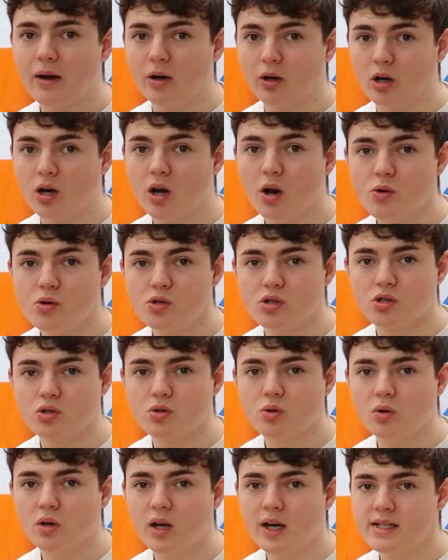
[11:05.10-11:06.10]
and close the
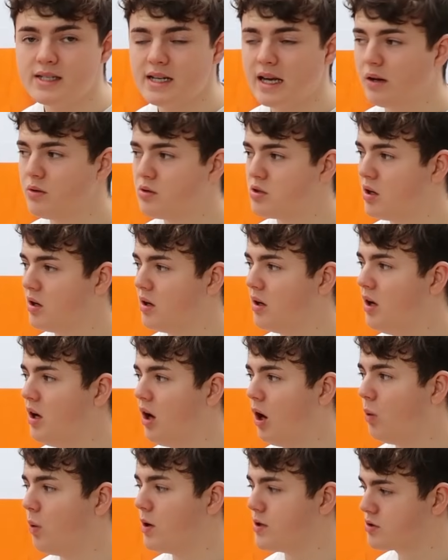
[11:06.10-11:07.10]
scoreline down to
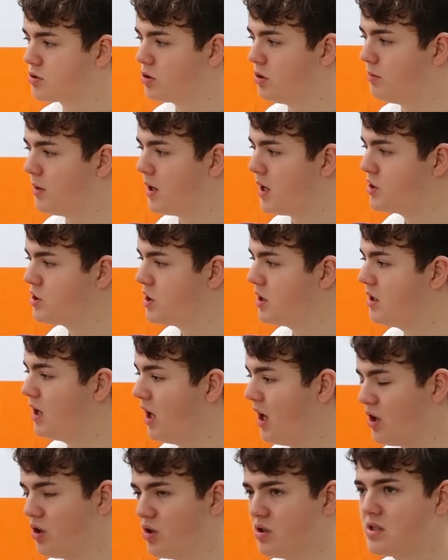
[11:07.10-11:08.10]
a one score margin,
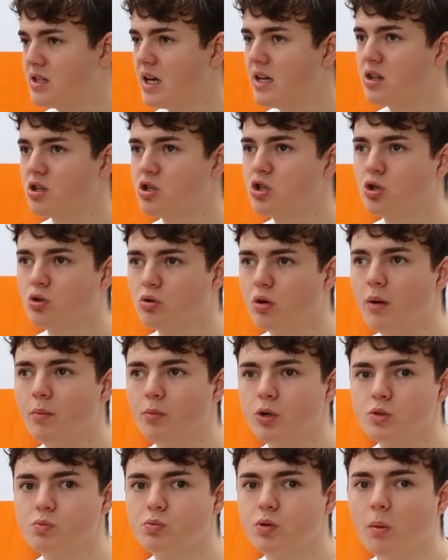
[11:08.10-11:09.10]
you'd say the scrum
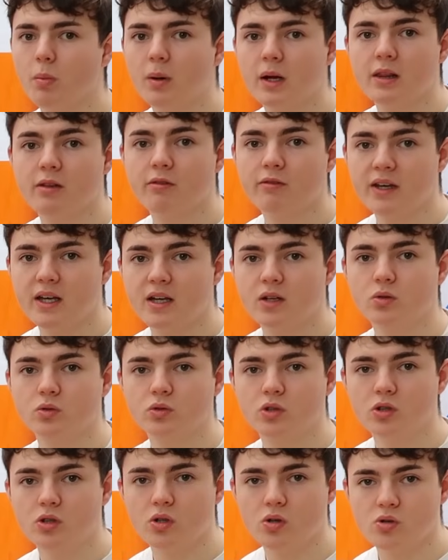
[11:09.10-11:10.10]
was probably the
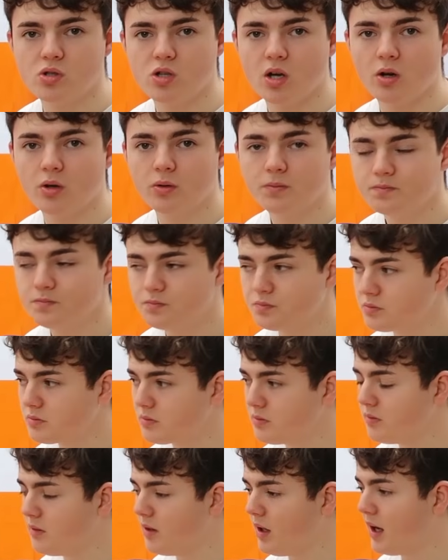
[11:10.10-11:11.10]
vehicle to do so.
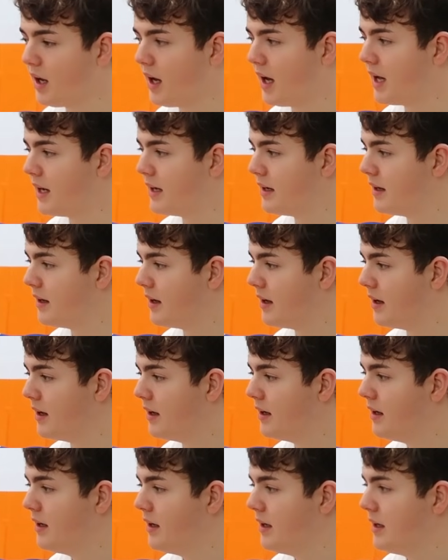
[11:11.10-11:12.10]
And
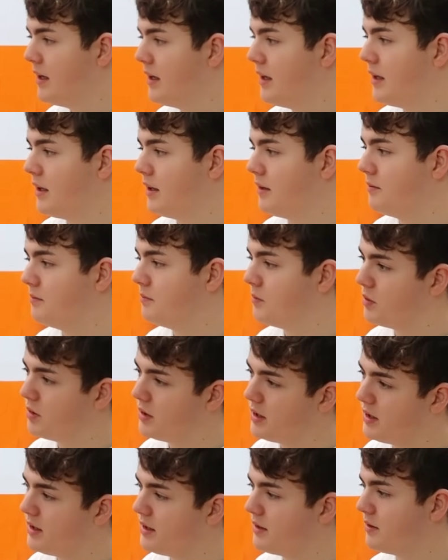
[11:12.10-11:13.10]
the
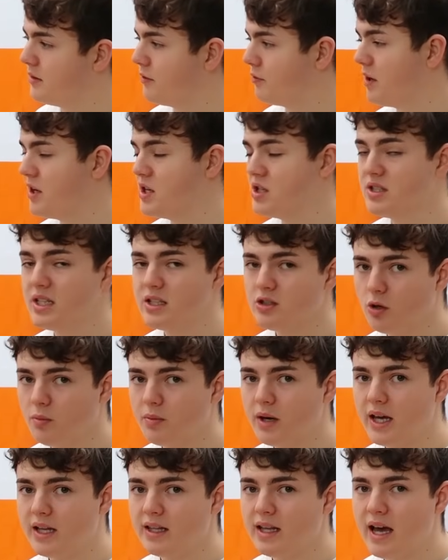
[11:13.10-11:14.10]
French did
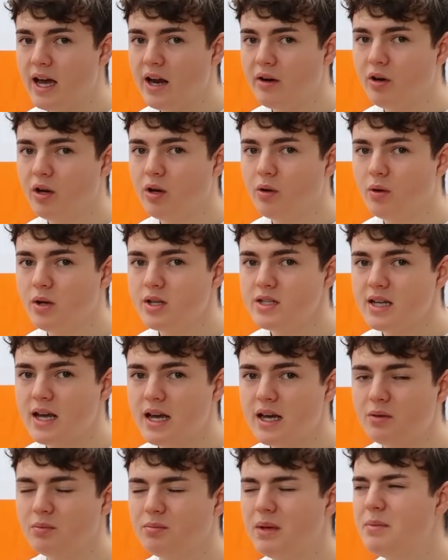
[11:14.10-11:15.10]
dominate in that area, I would
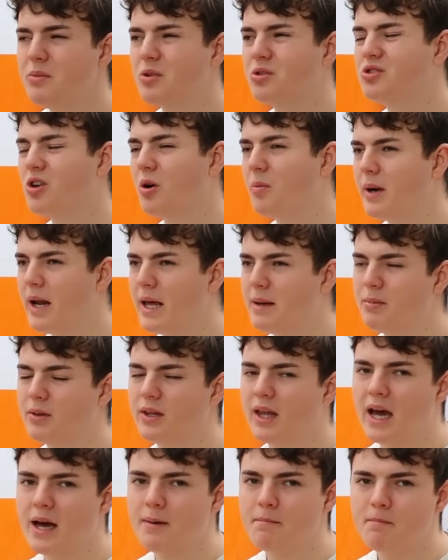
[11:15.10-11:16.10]
say. Maybe not dominate,
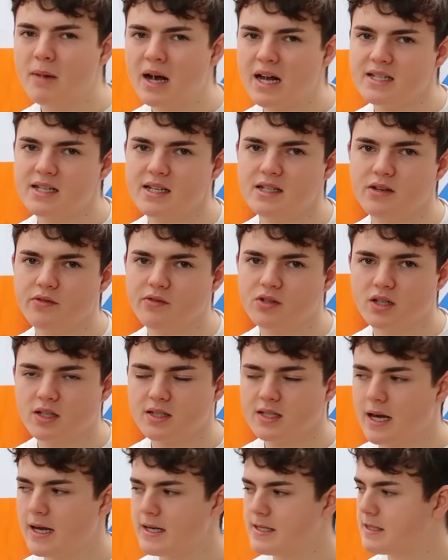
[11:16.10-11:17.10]
but they had masses of
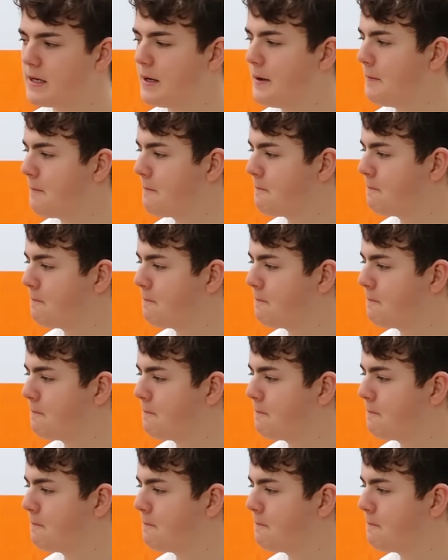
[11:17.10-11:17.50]
success,